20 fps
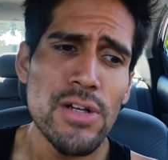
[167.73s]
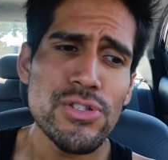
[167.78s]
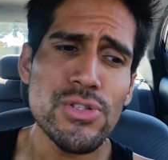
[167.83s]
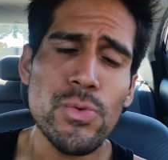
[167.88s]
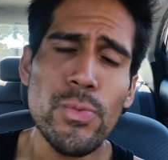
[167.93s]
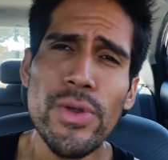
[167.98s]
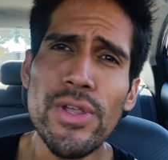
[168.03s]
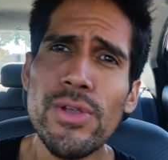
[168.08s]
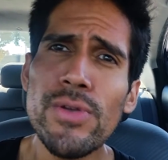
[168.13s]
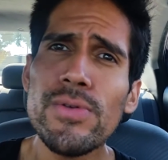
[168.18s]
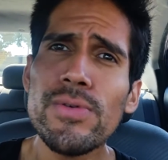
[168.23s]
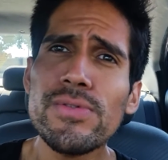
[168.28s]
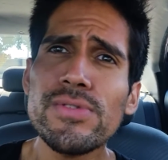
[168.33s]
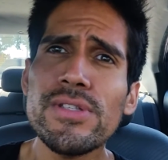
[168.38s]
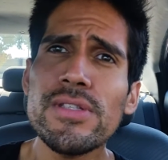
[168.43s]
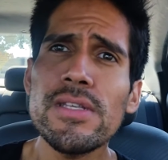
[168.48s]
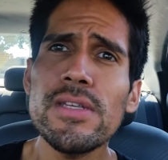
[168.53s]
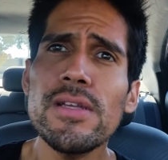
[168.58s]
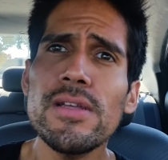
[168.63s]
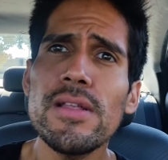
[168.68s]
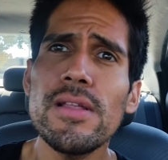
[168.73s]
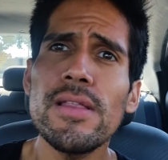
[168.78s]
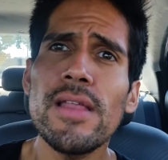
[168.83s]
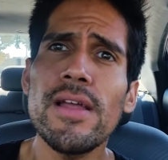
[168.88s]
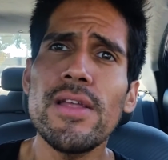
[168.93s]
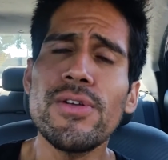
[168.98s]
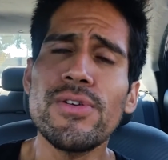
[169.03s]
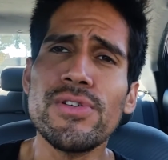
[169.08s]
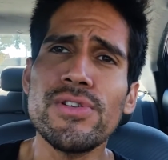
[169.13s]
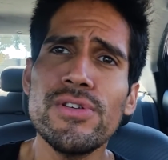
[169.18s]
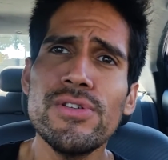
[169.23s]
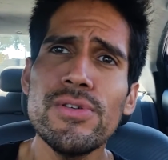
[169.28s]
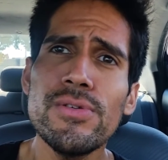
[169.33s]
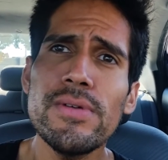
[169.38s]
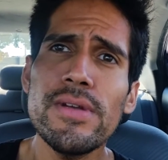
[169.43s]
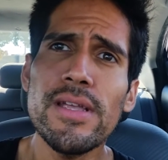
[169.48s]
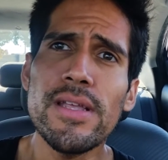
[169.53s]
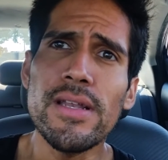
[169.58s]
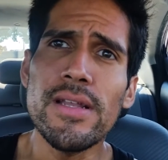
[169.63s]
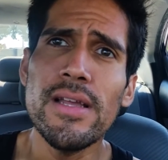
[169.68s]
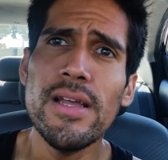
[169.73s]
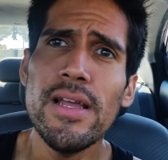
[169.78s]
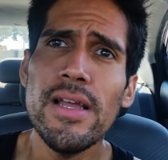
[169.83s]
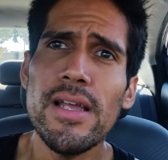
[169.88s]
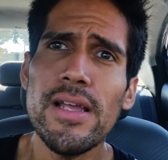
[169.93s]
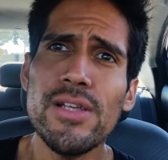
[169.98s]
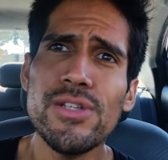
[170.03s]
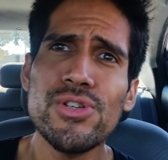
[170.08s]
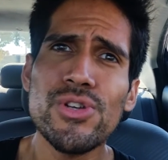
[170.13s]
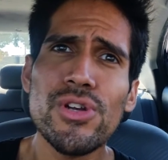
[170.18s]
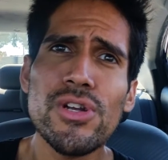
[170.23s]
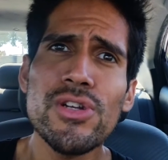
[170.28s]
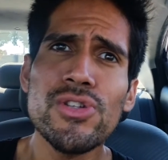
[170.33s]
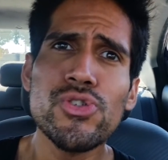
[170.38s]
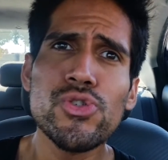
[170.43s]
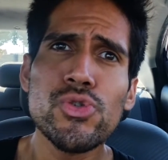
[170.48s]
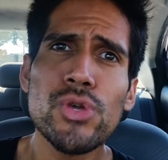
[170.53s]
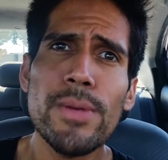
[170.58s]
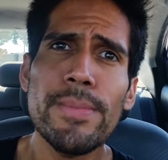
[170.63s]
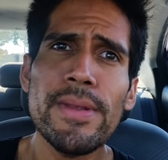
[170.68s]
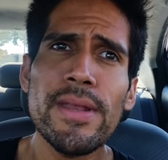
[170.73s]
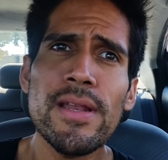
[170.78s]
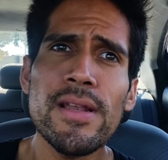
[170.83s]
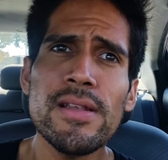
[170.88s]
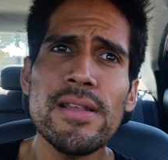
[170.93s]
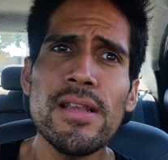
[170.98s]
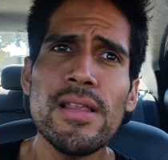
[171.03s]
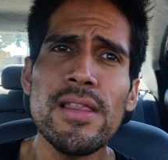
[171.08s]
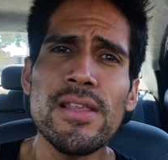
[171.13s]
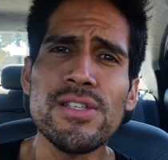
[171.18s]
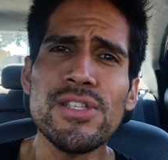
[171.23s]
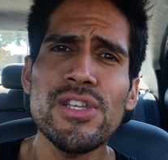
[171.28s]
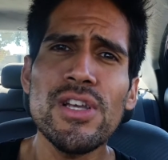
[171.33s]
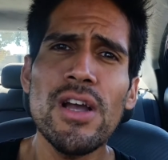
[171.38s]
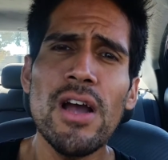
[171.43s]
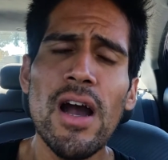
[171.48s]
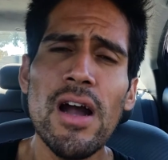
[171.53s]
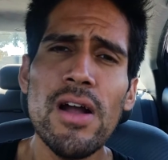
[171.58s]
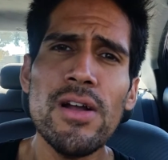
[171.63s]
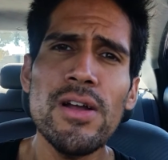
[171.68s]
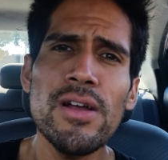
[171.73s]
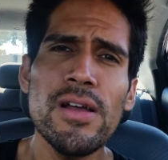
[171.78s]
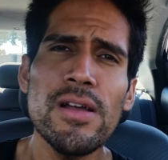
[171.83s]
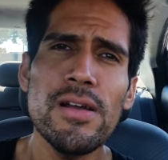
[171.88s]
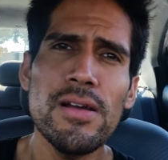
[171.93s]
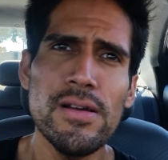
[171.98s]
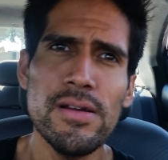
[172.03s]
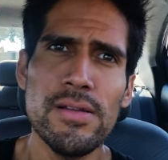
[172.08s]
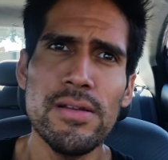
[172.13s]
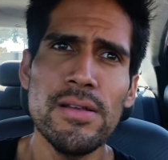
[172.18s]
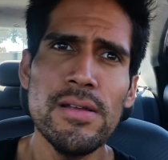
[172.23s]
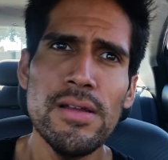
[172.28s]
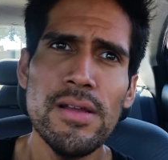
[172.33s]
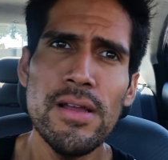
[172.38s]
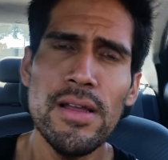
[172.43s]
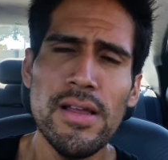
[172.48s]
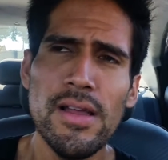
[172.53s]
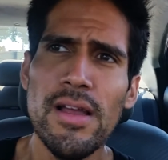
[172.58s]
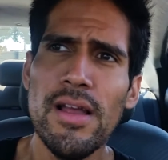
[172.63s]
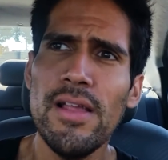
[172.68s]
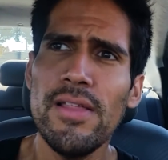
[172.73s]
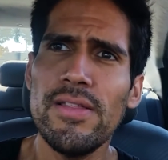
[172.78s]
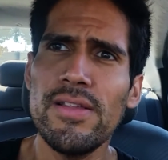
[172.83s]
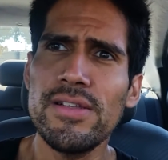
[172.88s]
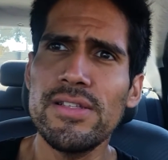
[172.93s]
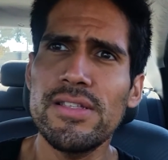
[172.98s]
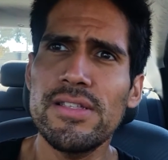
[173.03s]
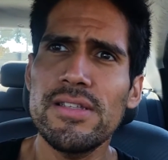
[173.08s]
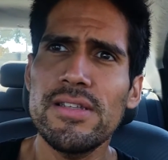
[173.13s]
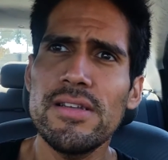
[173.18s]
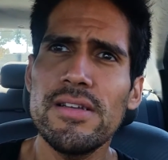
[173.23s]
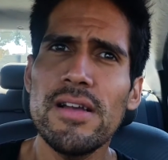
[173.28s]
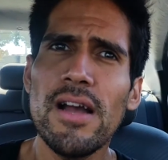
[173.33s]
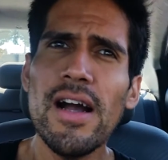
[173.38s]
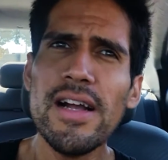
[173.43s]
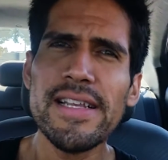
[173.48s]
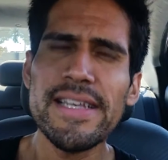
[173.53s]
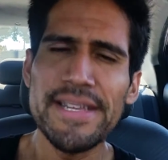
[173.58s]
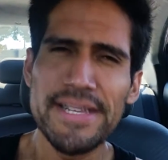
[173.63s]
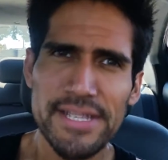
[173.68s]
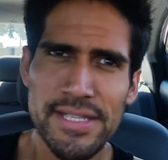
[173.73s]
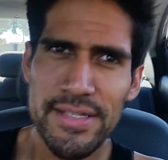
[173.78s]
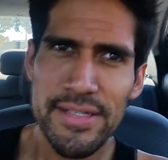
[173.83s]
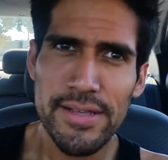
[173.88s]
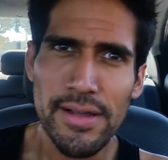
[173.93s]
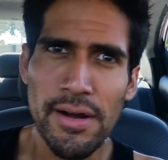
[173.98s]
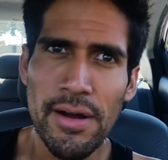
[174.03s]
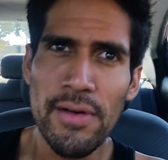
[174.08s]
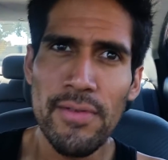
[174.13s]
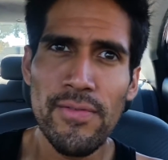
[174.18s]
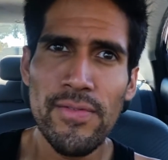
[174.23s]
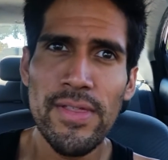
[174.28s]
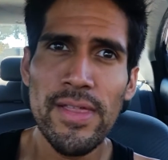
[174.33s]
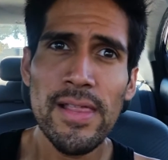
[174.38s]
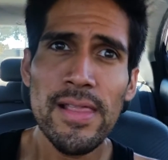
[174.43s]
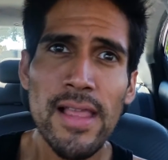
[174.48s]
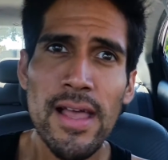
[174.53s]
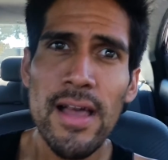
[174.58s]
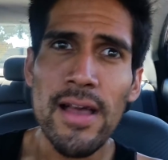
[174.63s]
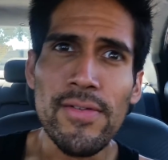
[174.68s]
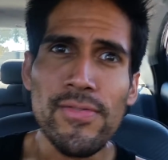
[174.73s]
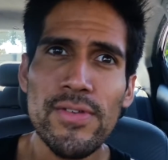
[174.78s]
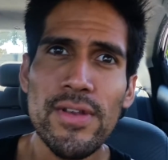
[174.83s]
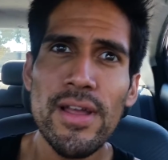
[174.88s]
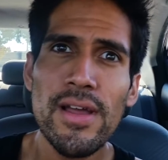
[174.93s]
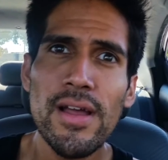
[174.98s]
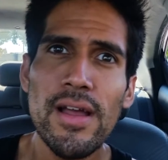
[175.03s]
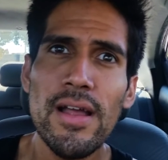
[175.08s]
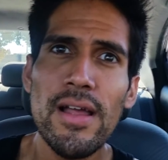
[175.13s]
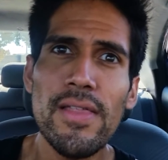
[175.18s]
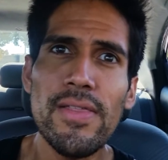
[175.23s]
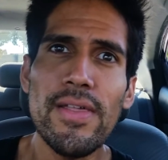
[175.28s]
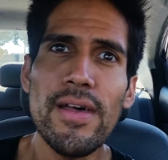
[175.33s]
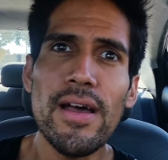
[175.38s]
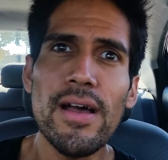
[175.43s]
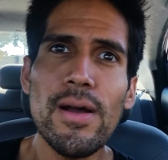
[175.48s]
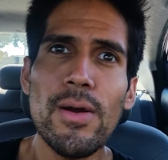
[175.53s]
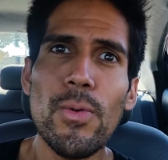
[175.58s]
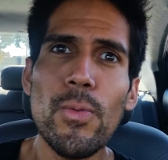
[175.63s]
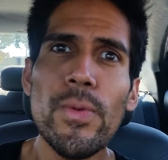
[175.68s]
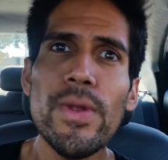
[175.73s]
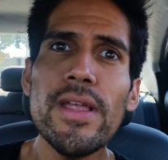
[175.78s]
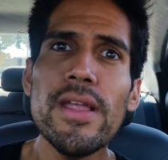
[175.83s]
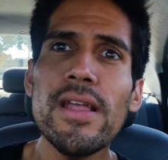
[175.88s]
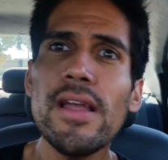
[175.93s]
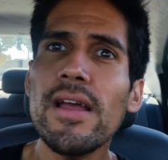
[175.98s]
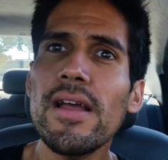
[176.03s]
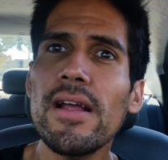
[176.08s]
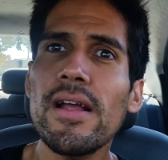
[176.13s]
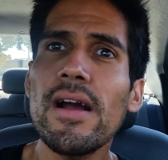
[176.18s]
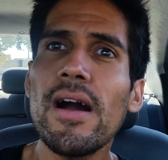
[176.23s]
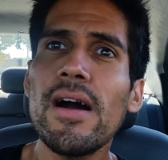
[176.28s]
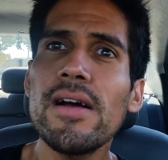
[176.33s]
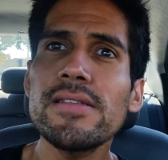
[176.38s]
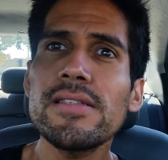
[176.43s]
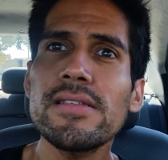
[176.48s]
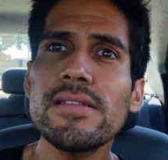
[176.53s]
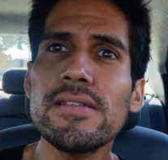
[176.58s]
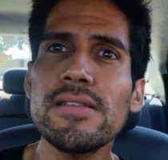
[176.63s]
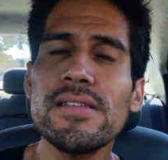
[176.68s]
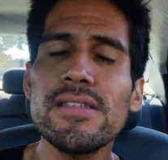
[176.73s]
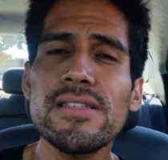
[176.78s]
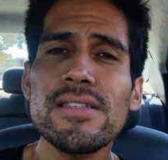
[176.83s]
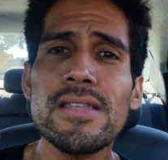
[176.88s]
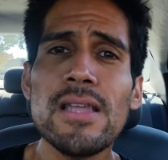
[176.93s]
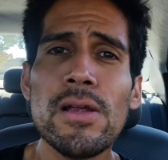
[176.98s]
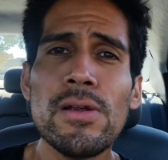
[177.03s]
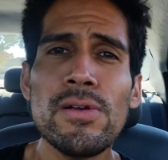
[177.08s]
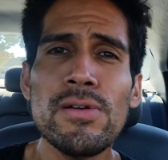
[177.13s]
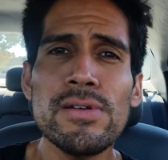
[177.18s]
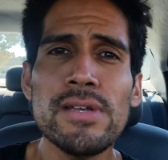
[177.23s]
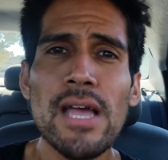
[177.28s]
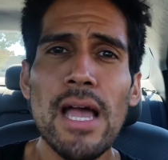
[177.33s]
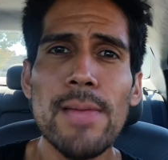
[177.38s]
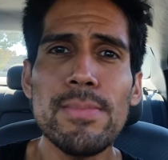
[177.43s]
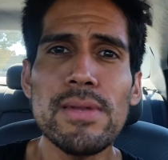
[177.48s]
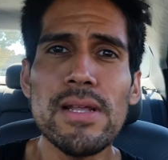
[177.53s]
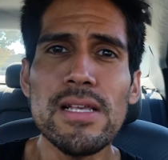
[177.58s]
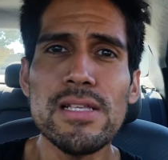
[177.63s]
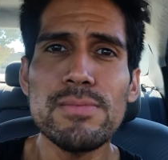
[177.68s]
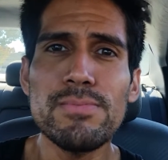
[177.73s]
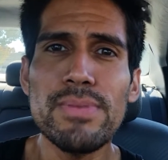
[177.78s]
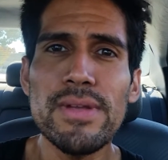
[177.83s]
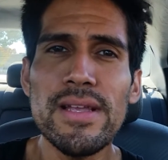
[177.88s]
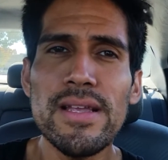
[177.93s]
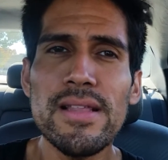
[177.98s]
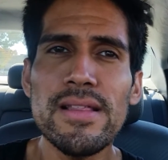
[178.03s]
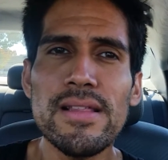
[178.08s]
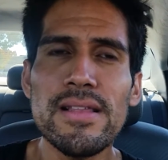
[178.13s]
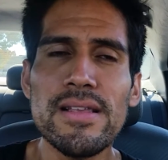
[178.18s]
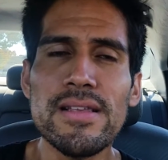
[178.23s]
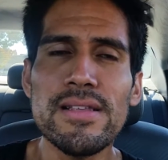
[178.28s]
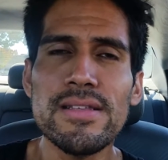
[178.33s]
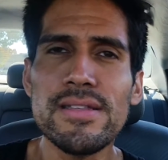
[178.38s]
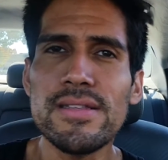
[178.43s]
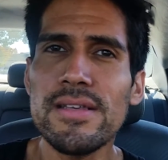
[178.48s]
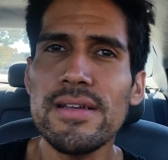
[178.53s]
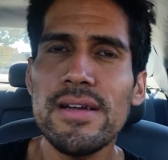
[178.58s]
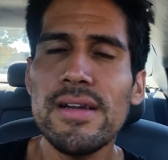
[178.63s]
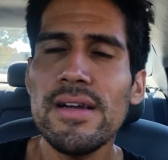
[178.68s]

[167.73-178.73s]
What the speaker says: So what you don't see that you're doing is you're contributing to this cuck-hood, this cuckness of the left, that we get constantly stereotyped as being these